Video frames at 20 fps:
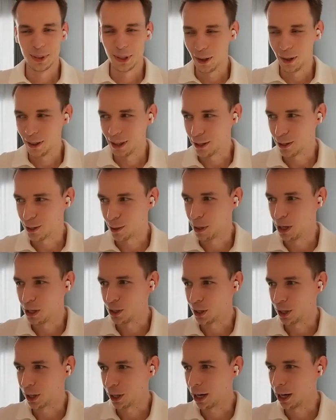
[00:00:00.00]
That's
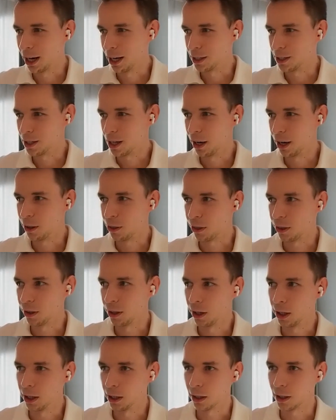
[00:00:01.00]
amazing. And I
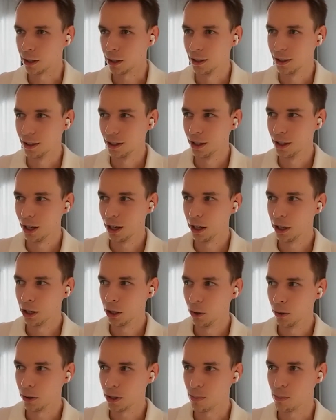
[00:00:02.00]
think
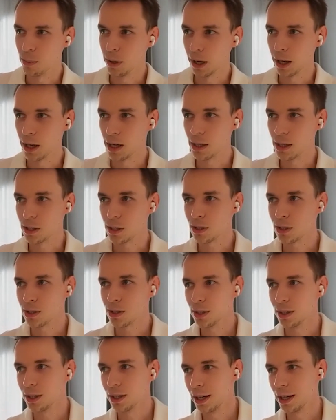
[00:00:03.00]
your
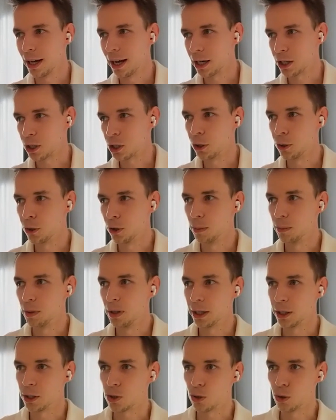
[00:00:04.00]
experience actually going to be
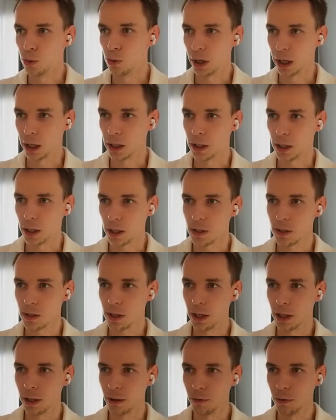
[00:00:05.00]
like super
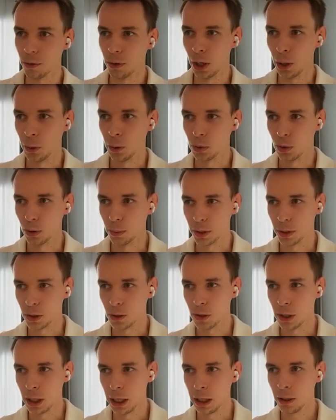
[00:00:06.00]
interesting for our topic
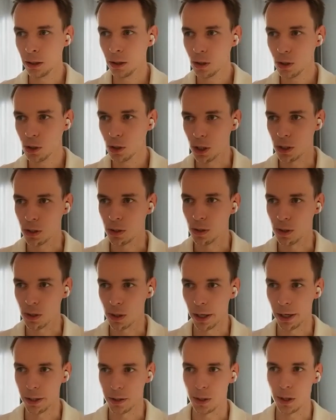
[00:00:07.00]
today, just
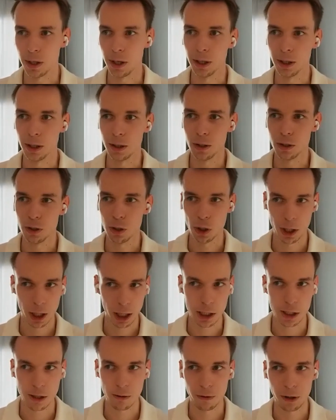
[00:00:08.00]
discussing
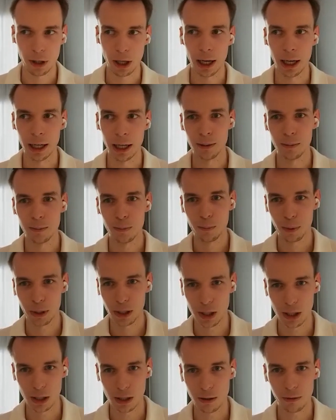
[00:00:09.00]
generative AI,
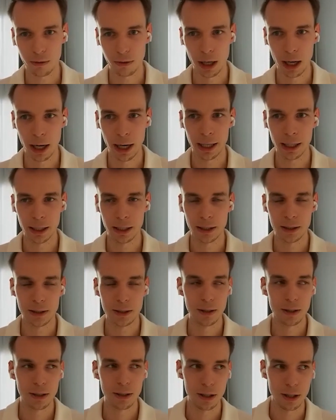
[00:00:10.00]
predictive AI,
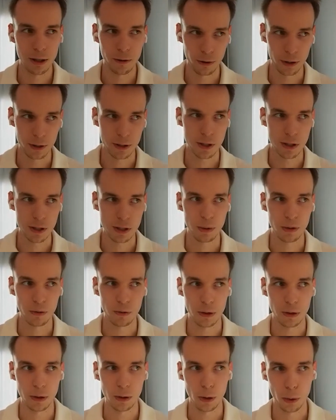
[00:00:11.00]
differences
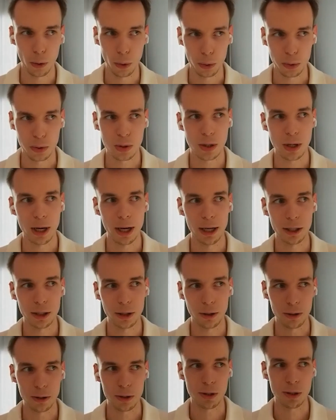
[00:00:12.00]
between those, and
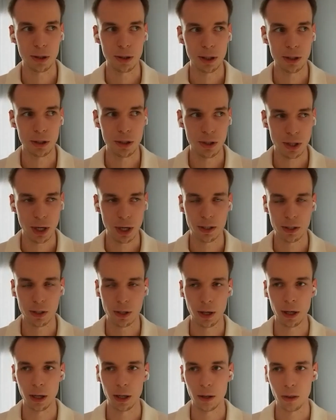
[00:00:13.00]
also
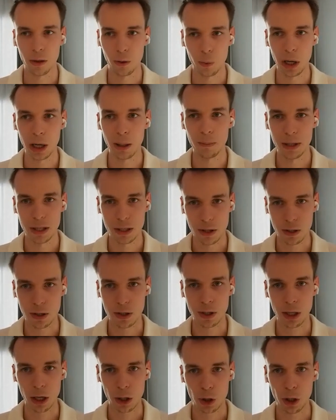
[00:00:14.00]
discussing the way
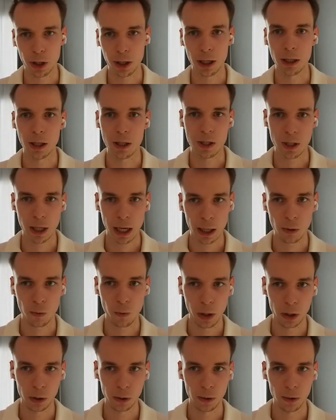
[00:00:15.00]
businesses actually can extract
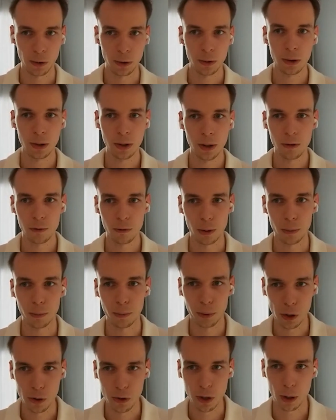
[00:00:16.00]
value from
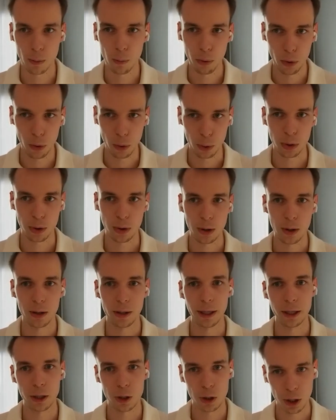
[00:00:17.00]
using both
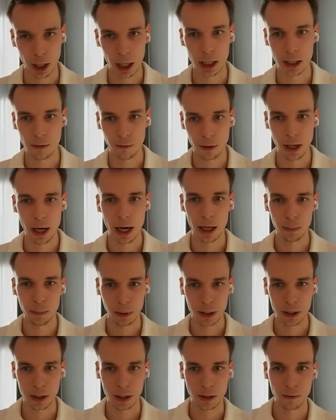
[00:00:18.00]
like generative AI and
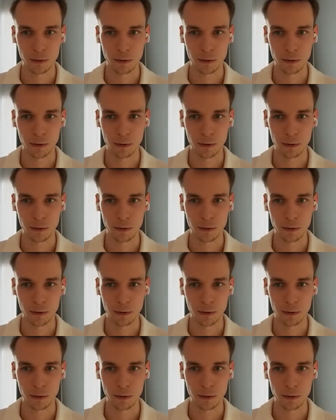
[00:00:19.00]
predictive